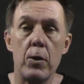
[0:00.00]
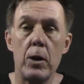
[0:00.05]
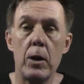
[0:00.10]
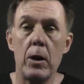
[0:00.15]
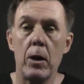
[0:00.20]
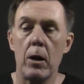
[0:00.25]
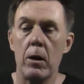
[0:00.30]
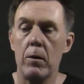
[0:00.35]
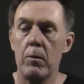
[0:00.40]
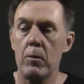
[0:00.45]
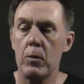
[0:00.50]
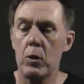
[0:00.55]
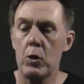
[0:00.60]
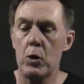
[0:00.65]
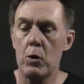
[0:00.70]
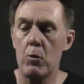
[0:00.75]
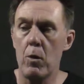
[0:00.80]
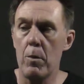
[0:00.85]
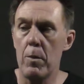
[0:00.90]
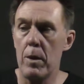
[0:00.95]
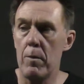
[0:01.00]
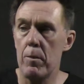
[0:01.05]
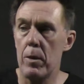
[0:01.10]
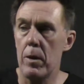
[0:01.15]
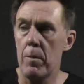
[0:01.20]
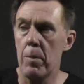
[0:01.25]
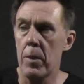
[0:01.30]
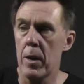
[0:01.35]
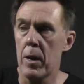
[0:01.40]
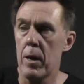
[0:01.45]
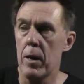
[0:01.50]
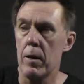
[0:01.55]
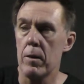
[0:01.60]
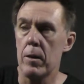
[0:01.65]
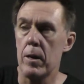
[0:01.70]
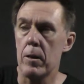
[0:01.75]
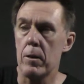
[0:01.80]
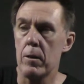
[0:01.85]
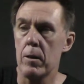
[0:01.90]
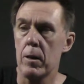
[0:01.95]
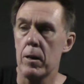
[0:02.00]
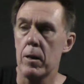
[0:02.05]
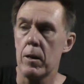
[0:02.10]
video, you should remember that